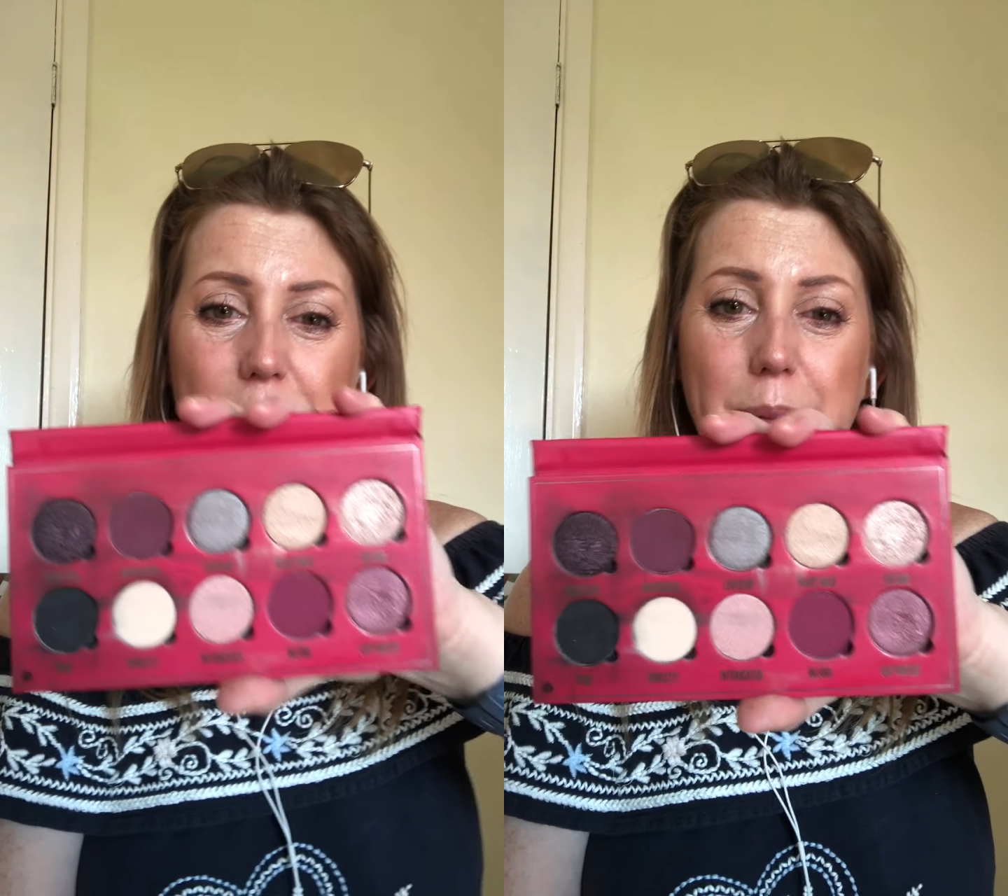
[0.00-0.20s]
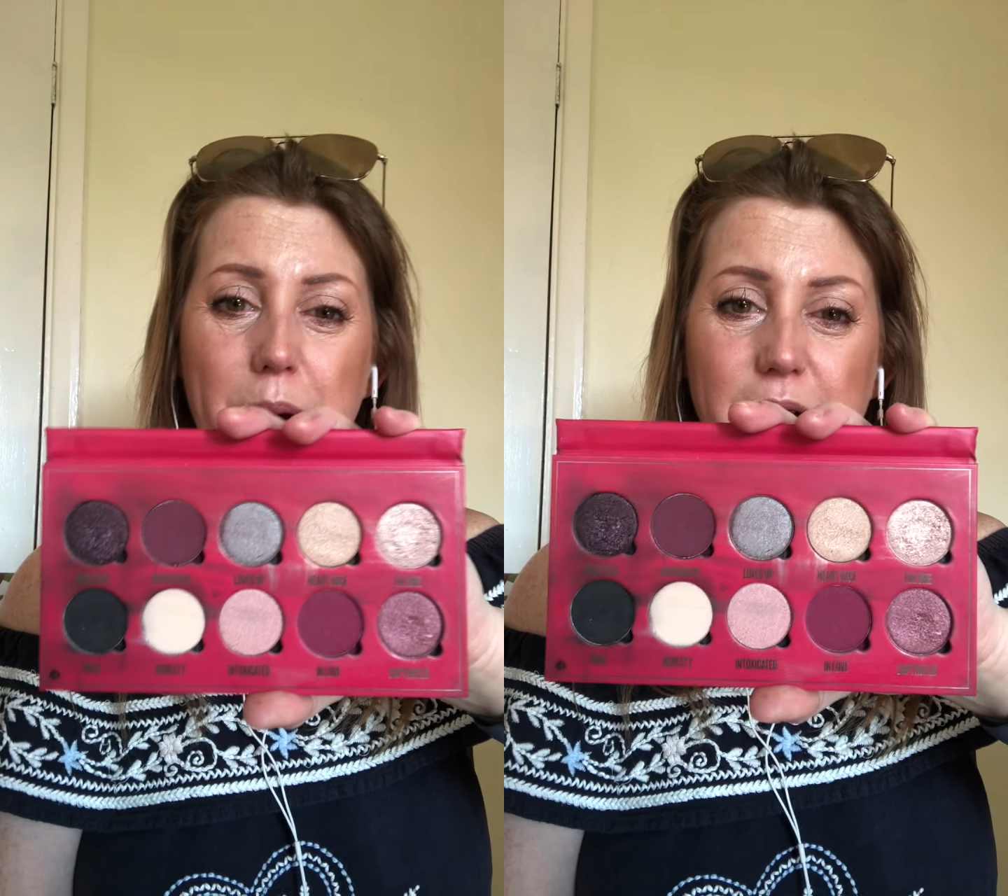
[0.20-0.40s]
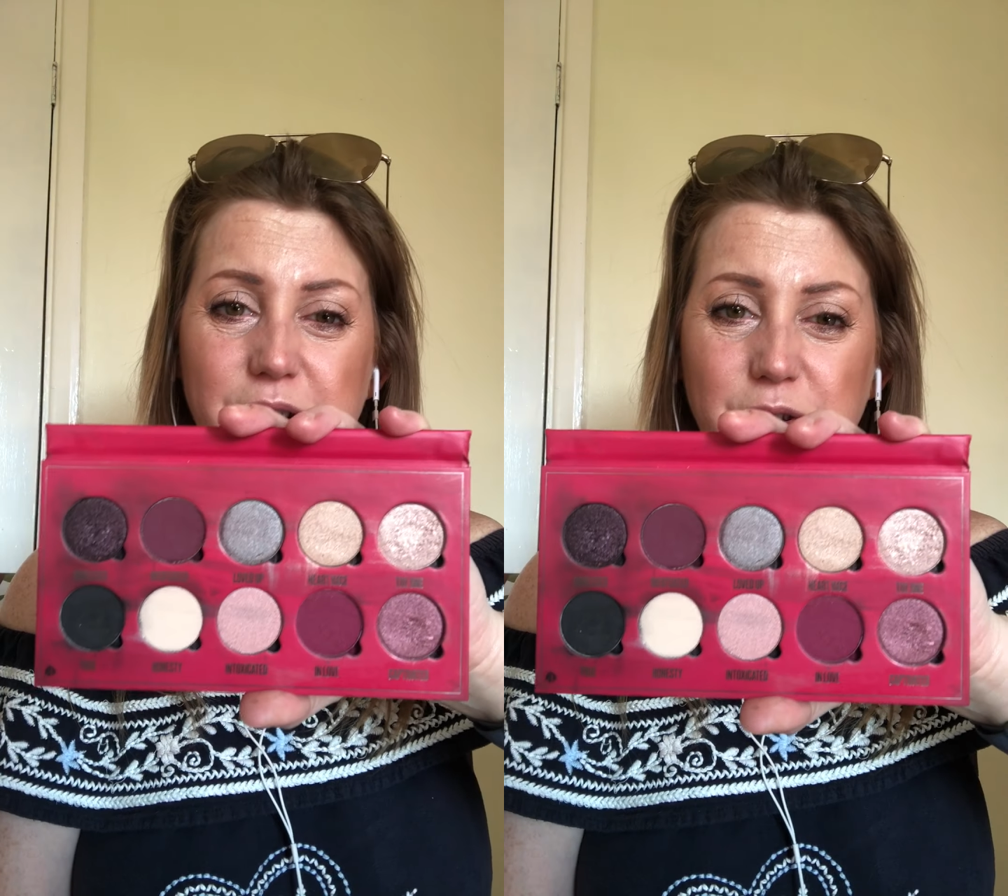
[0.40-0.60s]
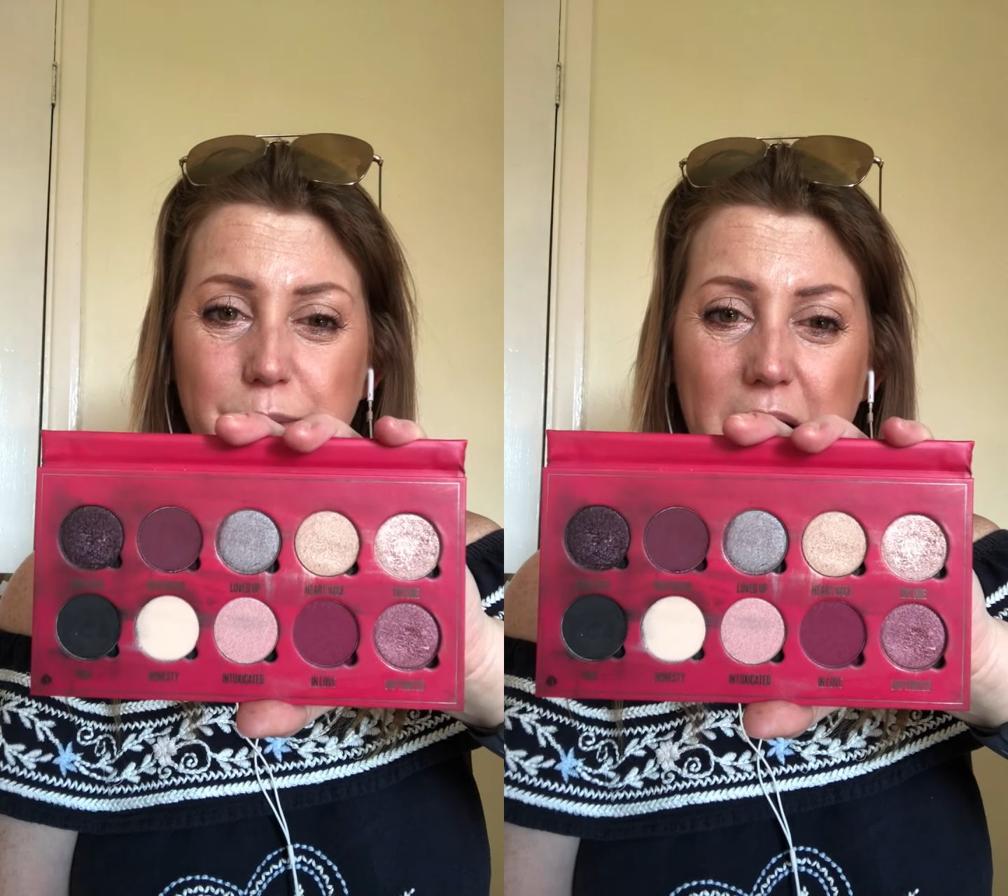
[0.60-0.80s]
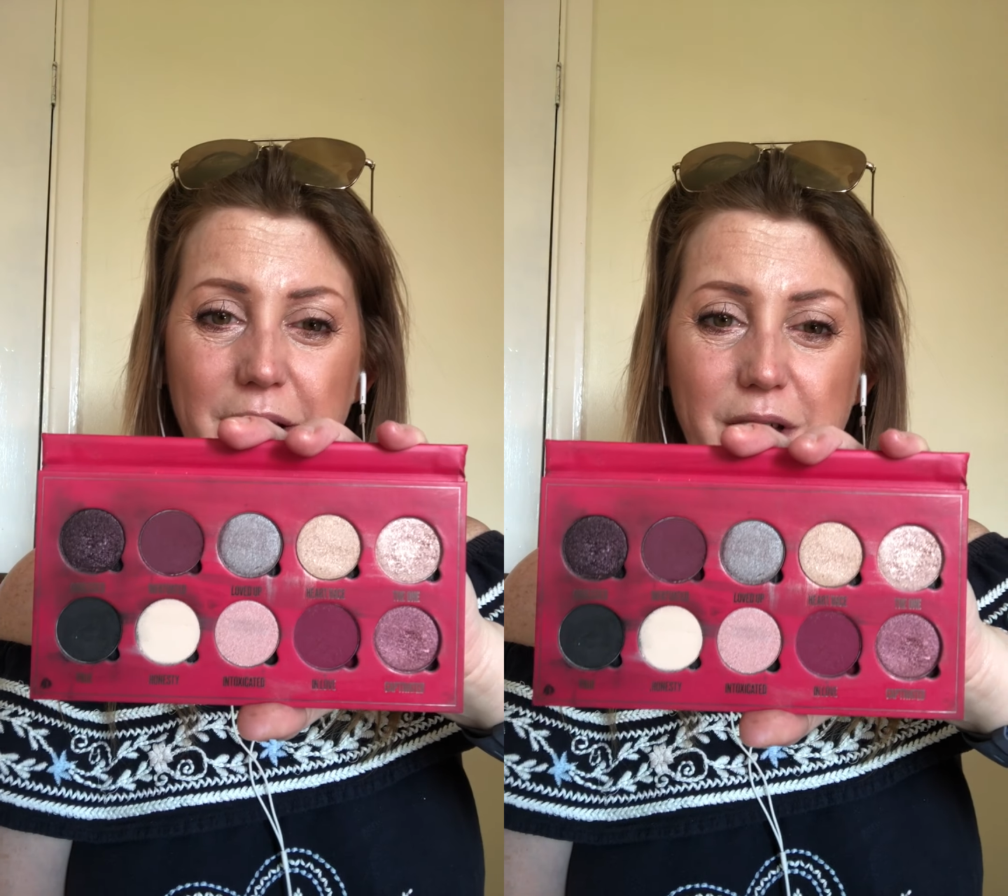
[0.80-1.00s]
my personal
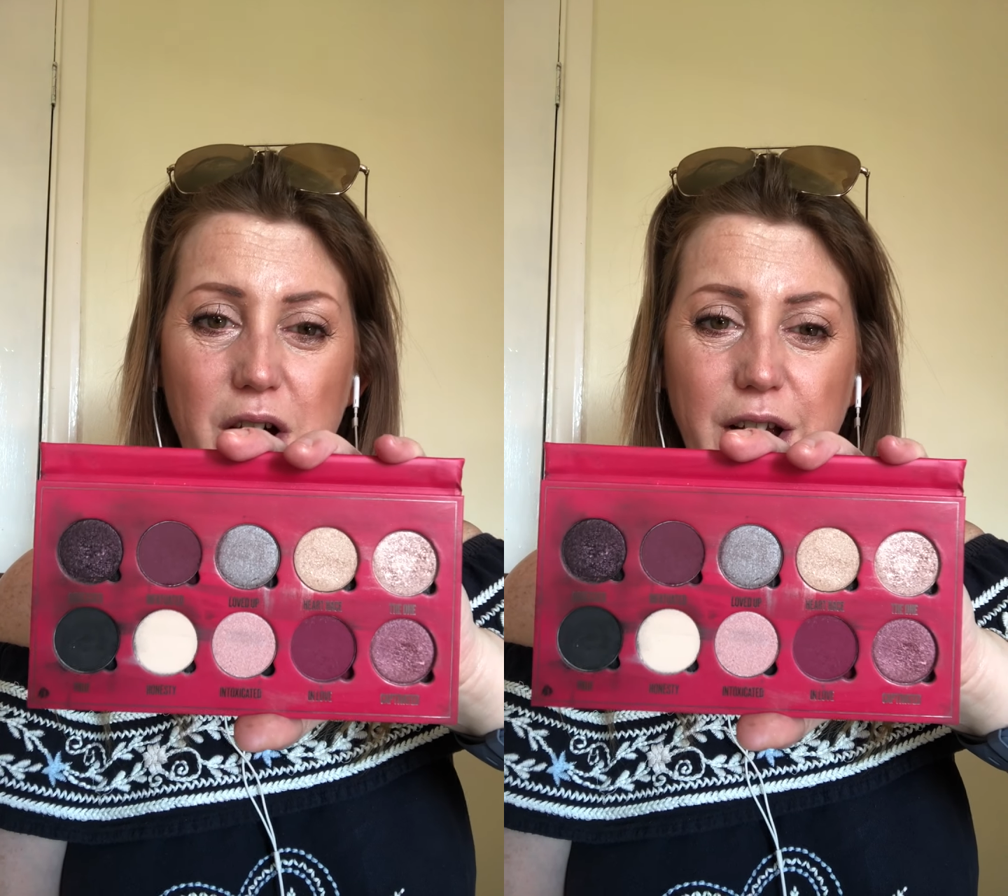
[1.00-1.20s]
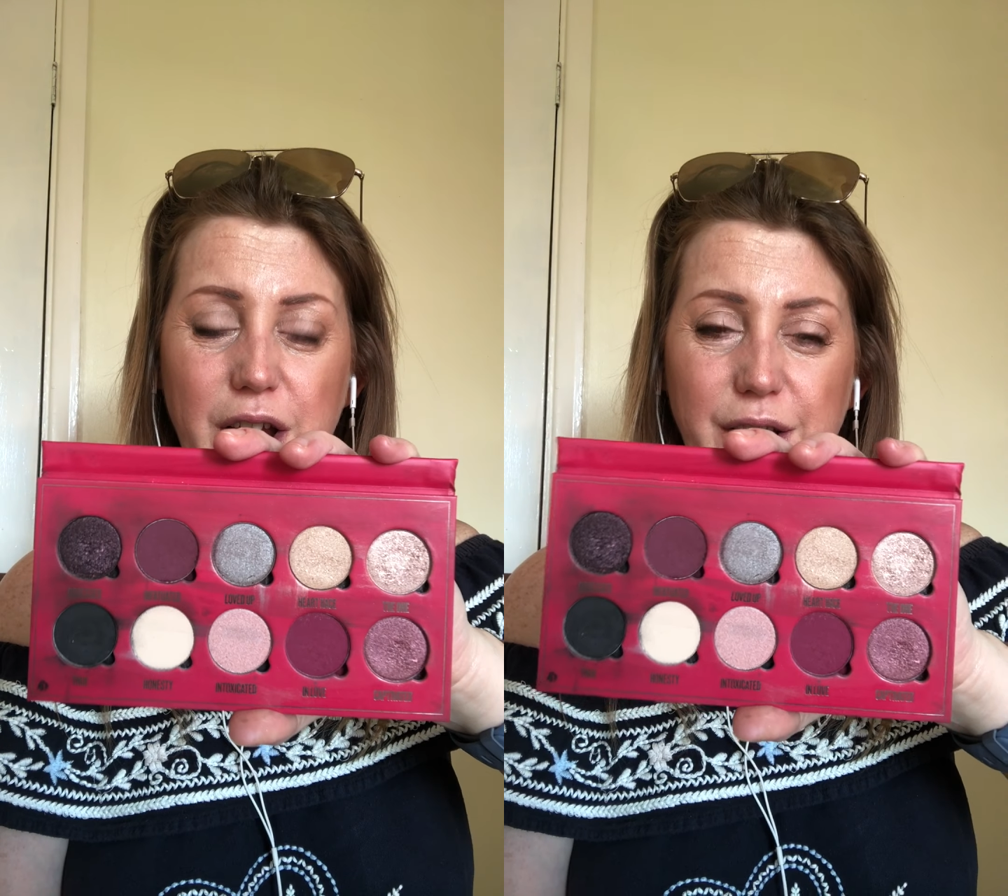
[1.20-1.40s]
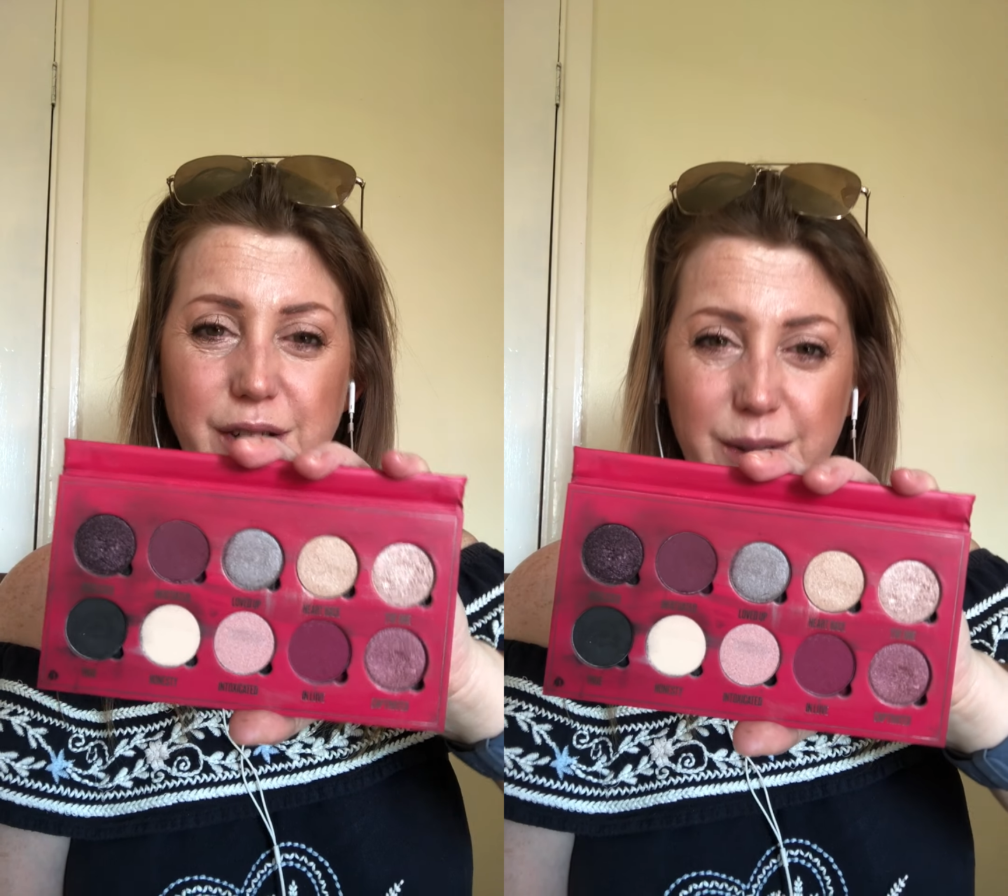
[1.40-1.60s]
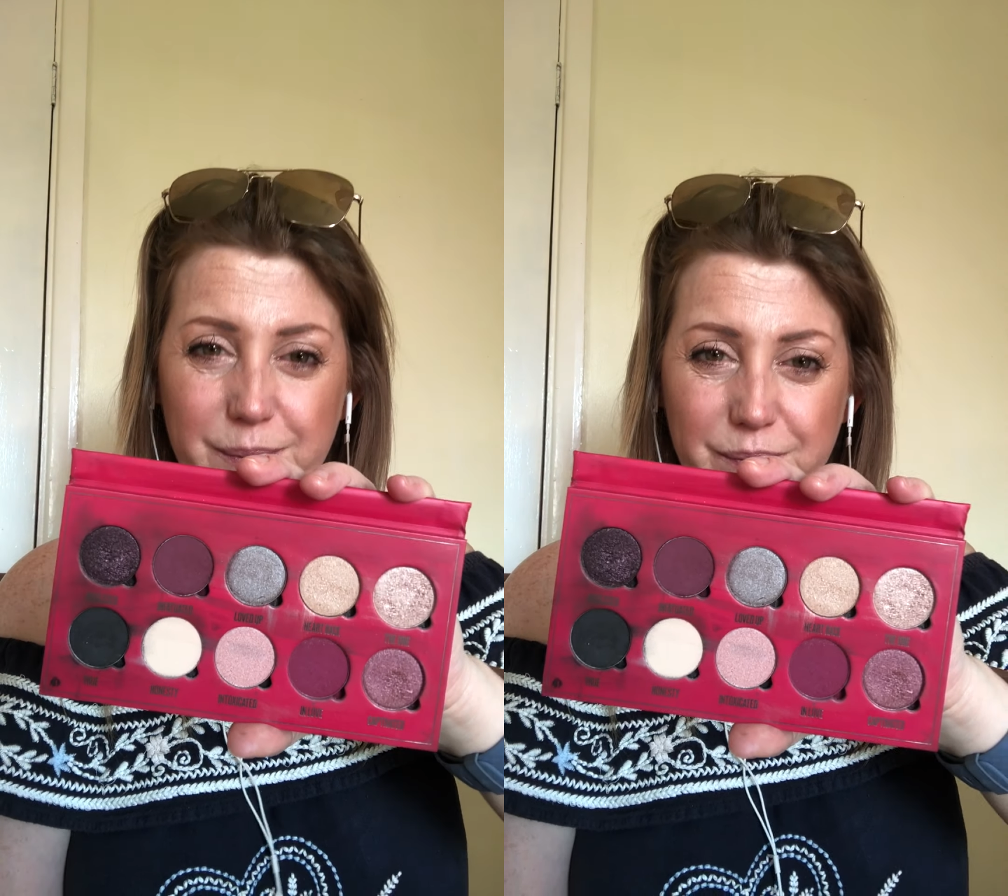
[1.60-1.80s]
palette that I use.